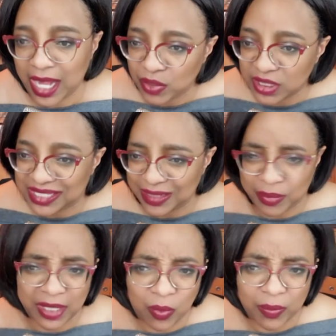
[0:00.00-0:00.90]
I was
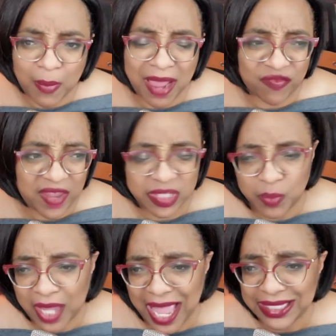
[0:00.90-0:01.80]
dibbling with my
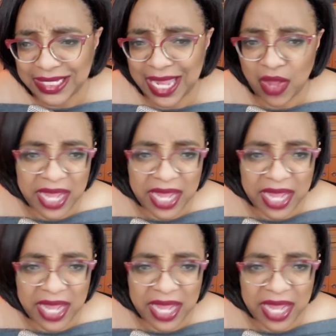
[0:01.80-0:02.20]
Facebook ads account.